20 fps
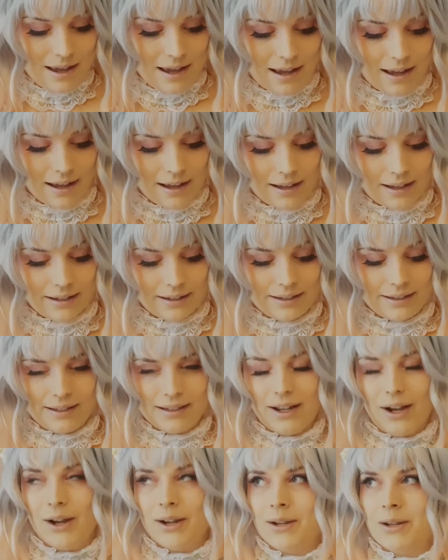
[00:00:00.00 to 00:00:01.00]
and
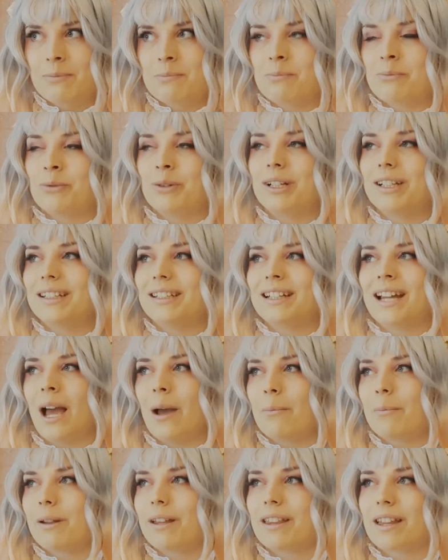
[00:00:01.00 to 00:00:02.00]
I'm really
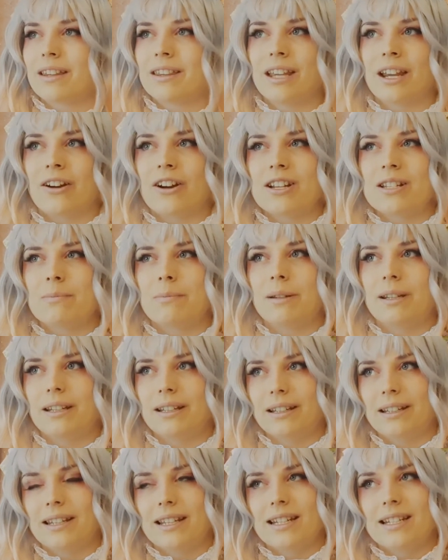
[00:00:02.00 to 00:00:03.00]
happy that there has
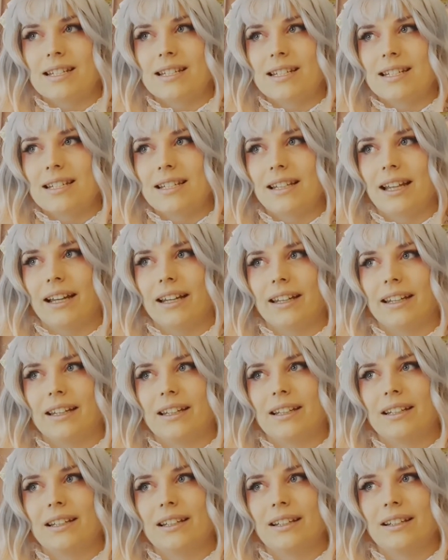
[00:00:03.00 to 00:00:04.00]
been this like
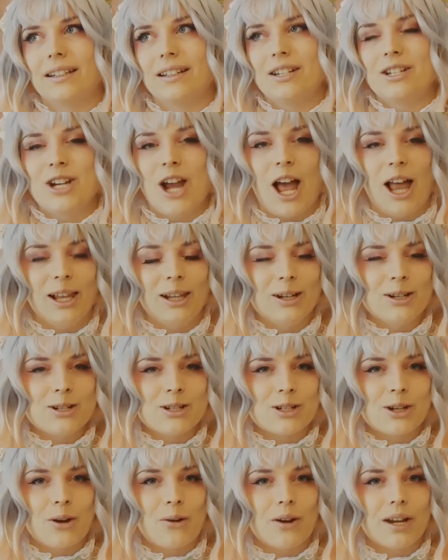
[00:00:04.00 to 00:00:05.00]

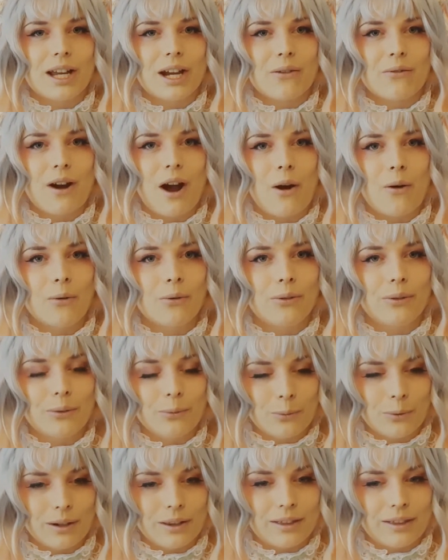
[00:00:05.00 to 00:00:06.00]
challenge going
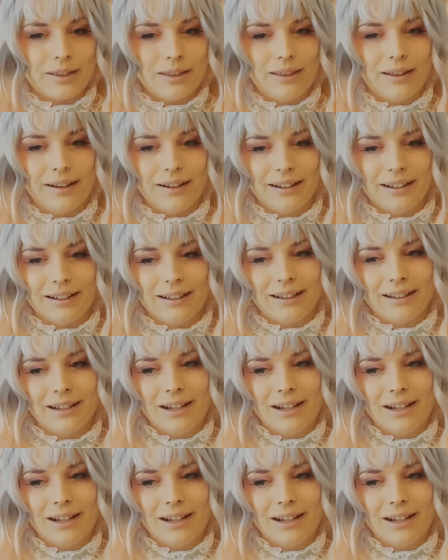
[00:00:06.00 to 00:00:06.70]
around with like